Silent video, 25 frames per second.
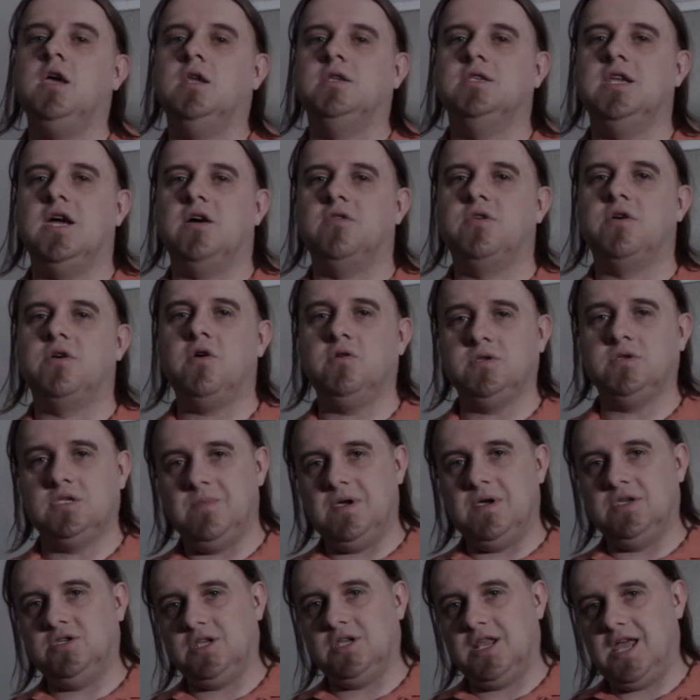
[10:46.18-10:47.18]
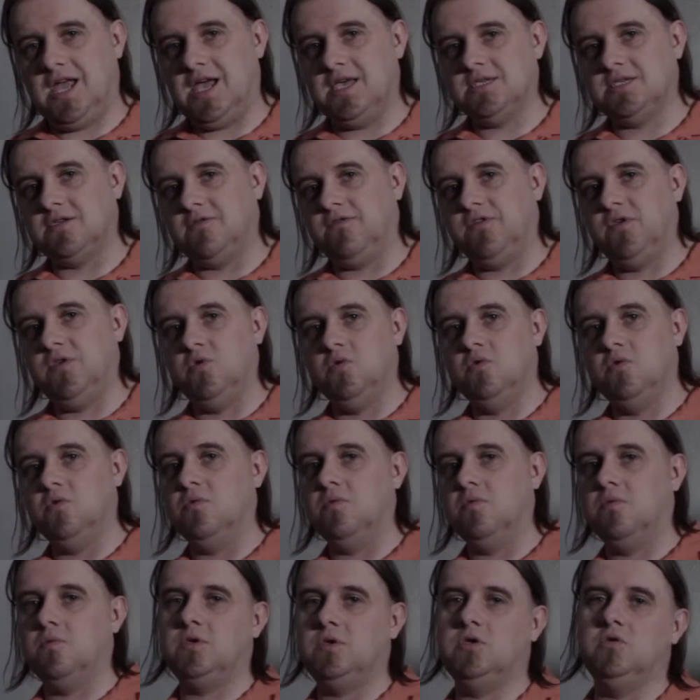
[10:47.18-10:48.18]
Now, the Ghost Dimension has a
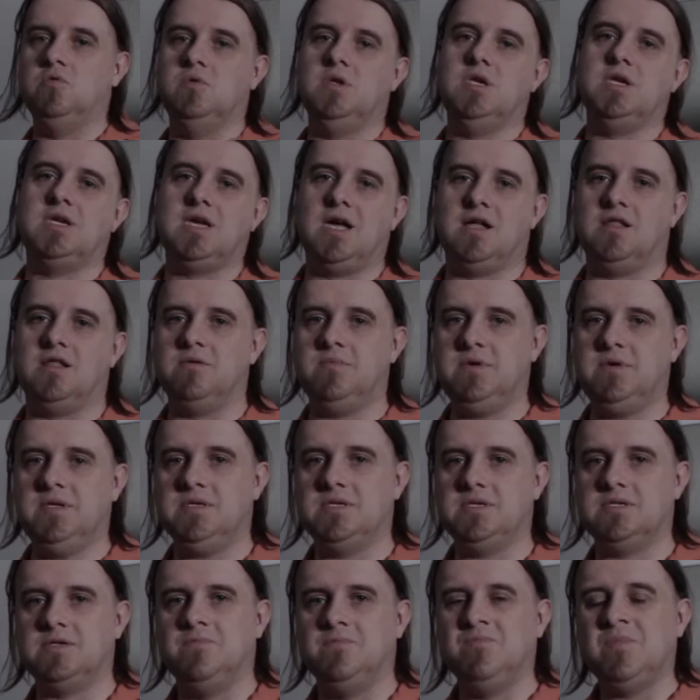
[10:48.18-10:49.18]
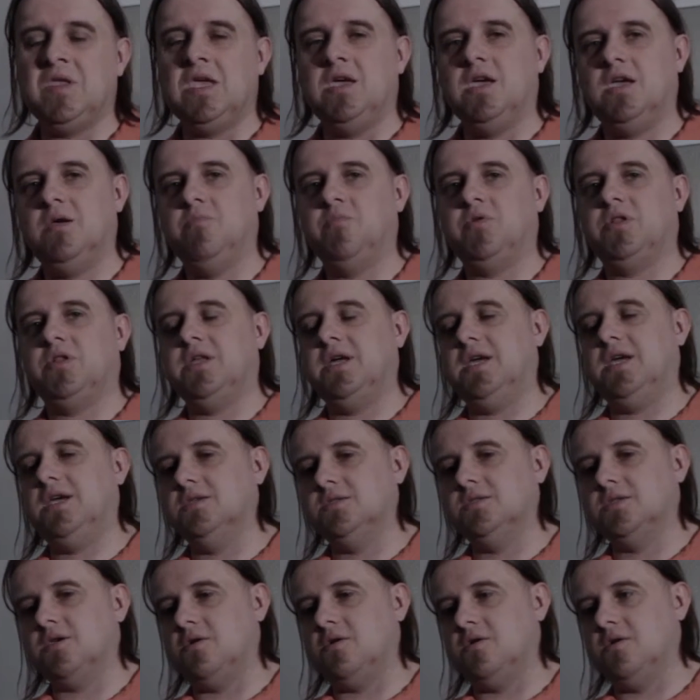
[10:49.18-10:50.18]
few unique elements. It
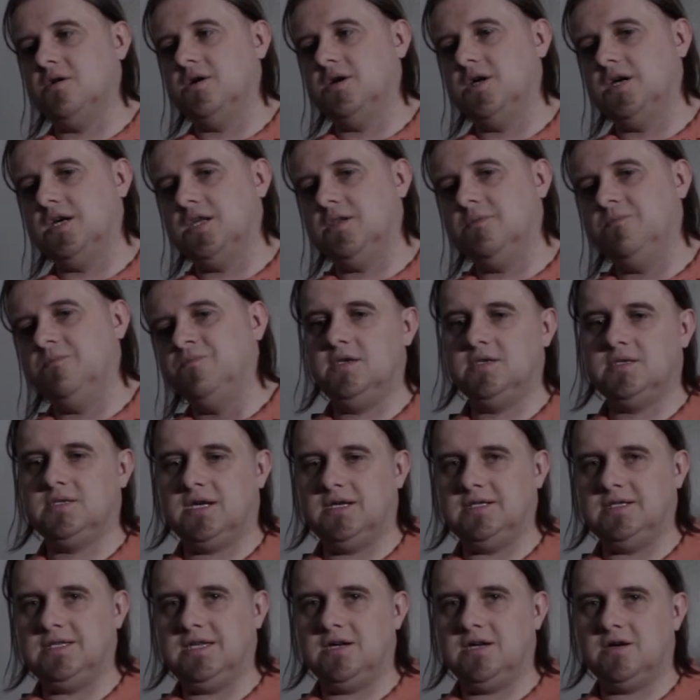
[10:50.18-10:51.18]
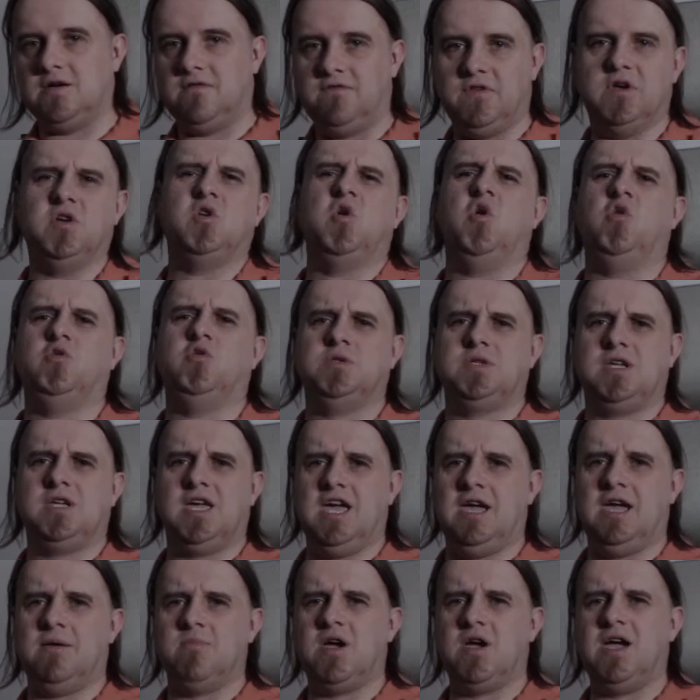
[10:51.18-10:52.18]
plays on this idea of the ghost
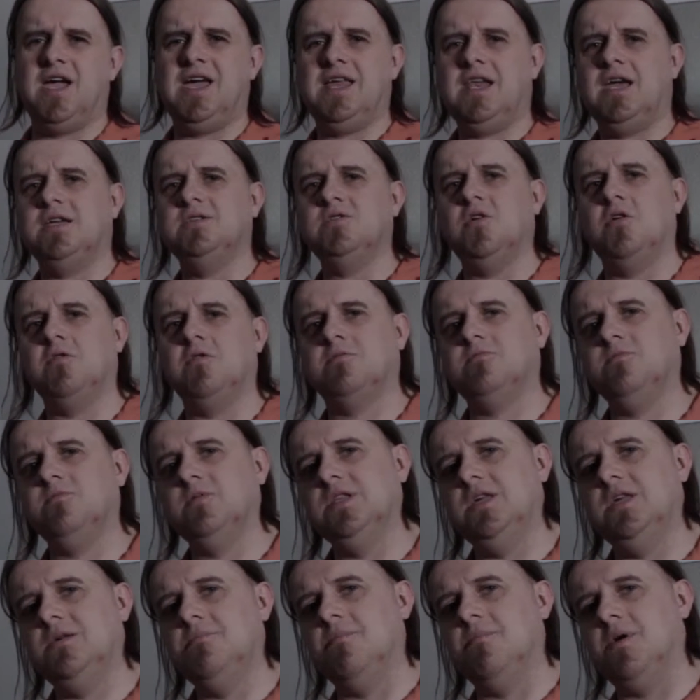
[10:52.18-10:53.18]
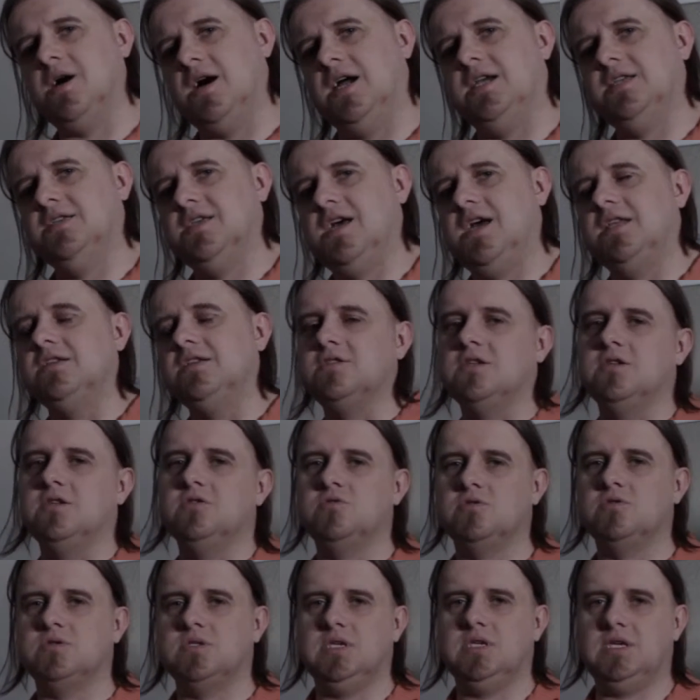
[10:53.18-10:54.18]
camera, and I don't really mind that. It's an
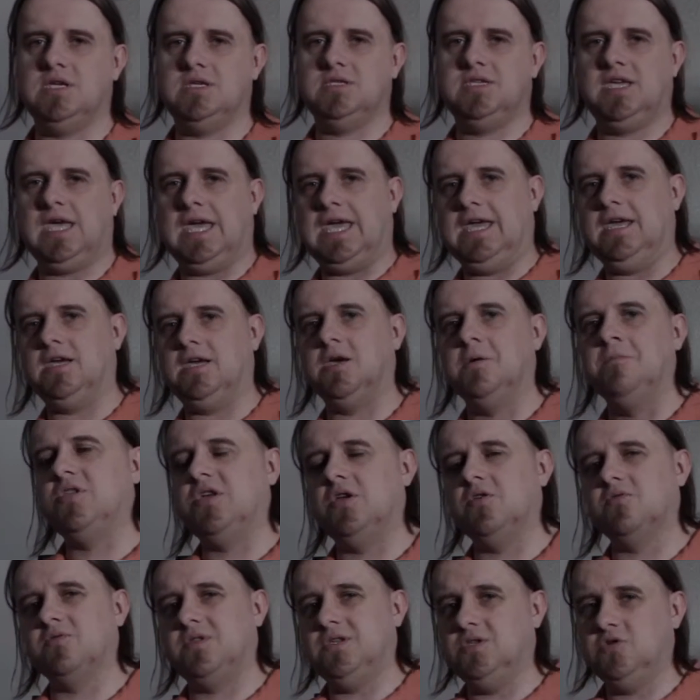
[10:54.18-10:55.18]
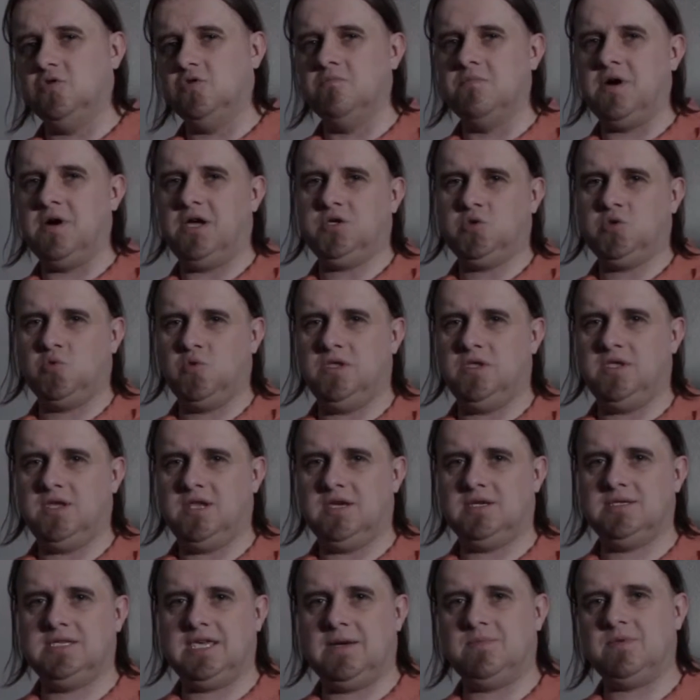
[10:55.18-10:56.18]
interesting take, but they don't really do much with it
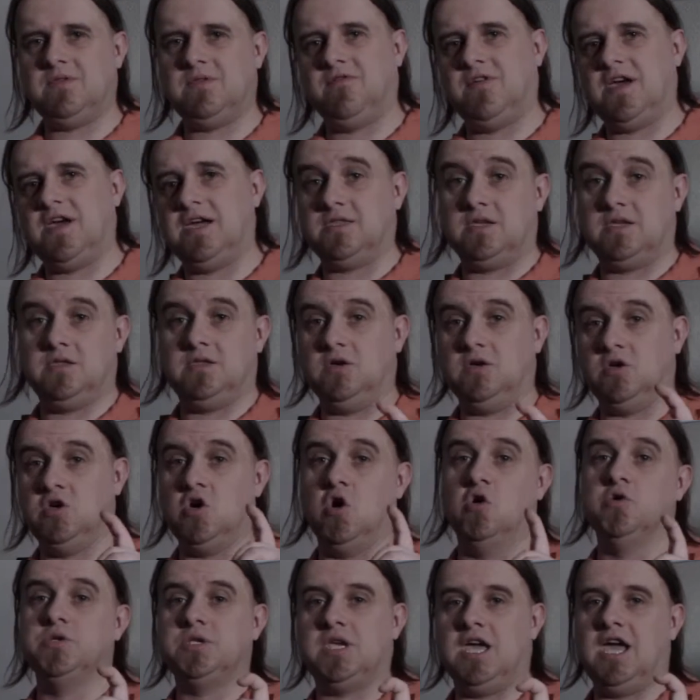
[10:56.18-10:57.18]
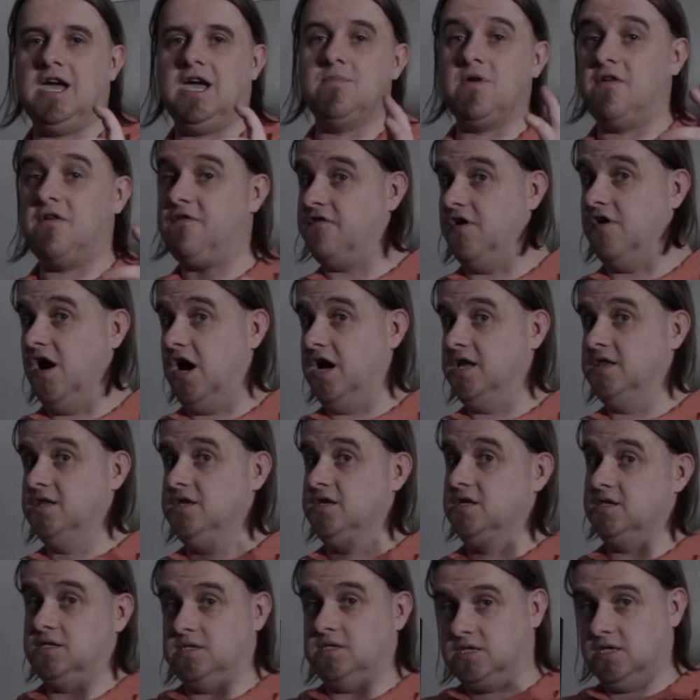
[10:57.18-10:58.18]
except the fact that the ghost camera
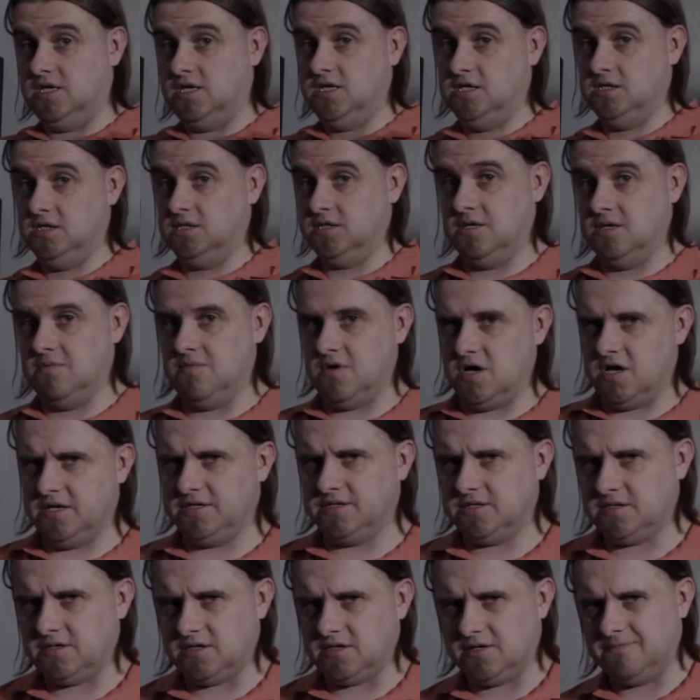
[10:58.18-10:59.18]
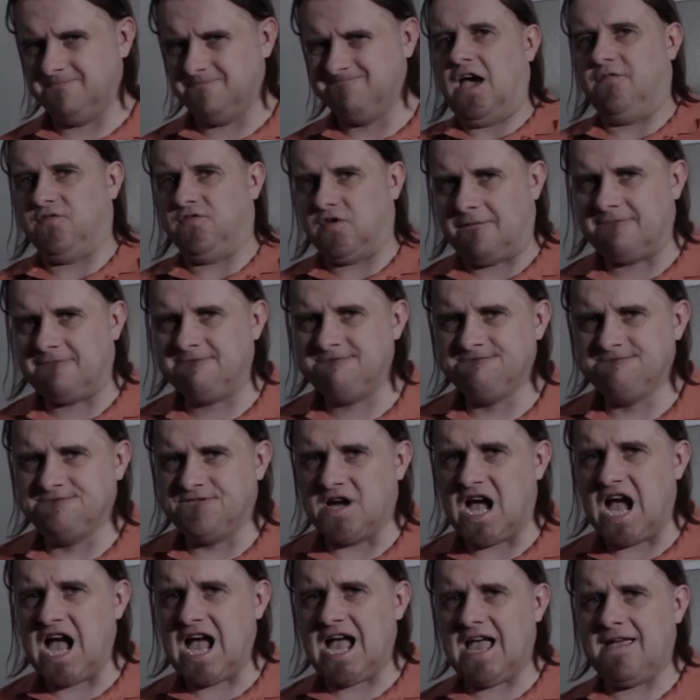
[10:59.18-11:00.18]
finally sees the monster after
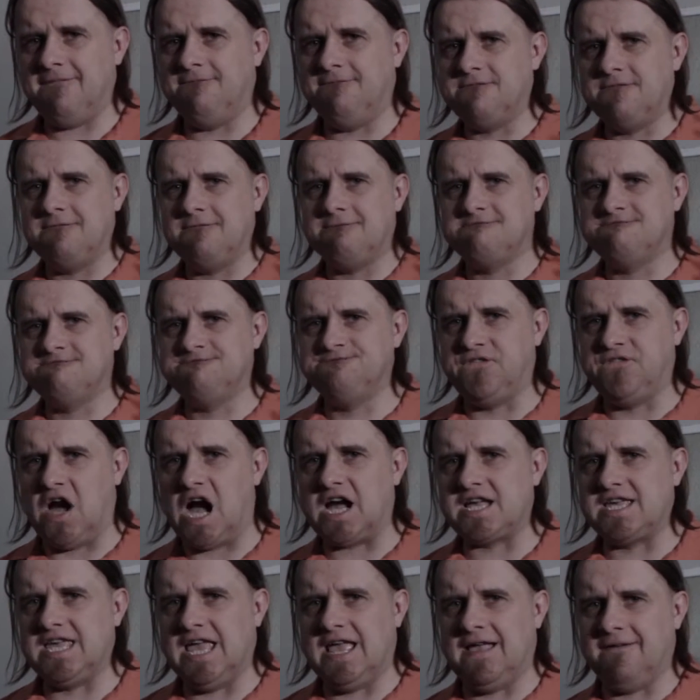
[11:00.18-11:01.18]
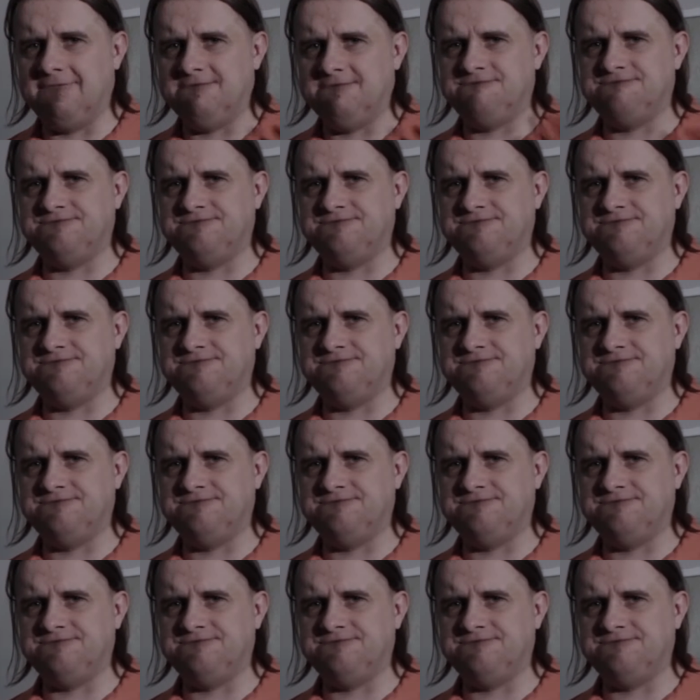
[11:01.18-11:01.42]
5 fucking